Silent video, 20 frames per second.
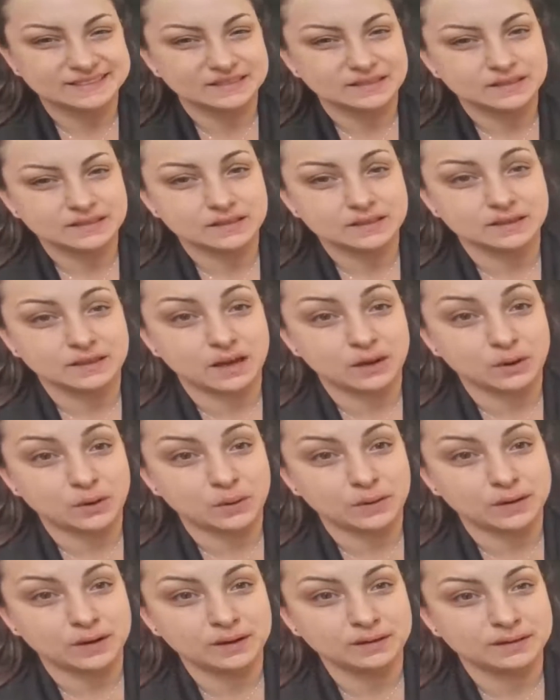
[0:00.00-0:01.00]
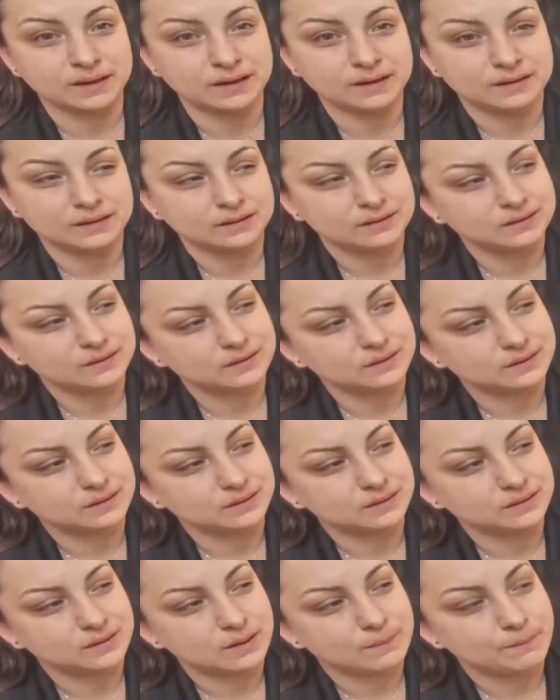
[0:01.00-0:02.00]
It's a lot going on there.
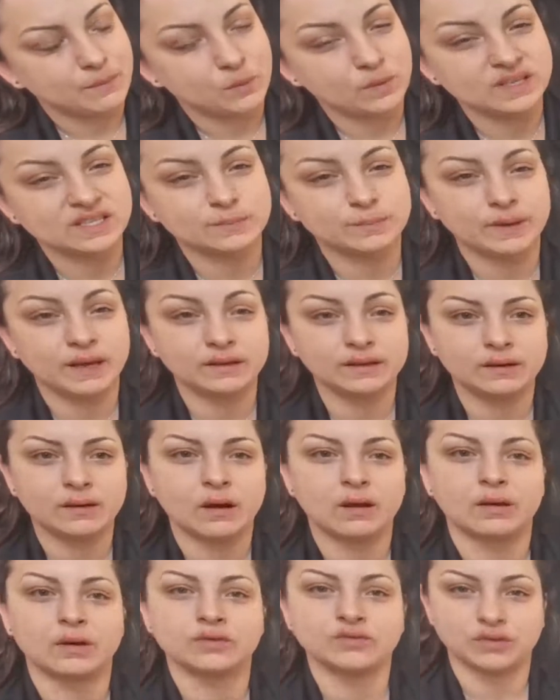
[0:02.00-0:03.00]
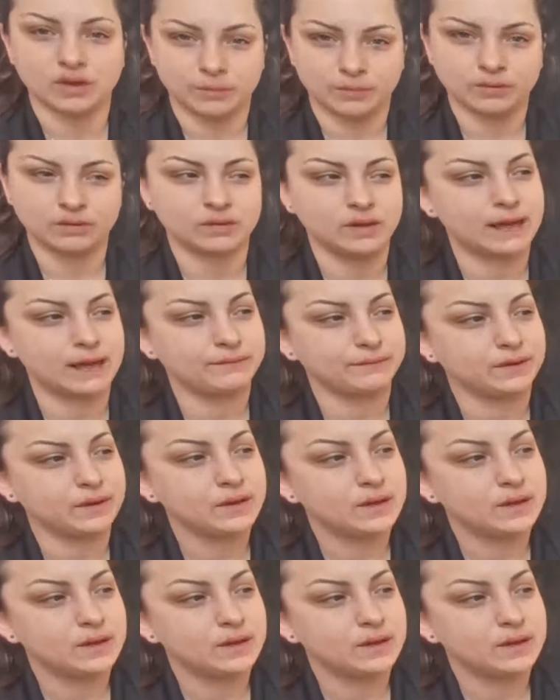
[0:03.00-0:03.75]
But we spelled it on our treble clef.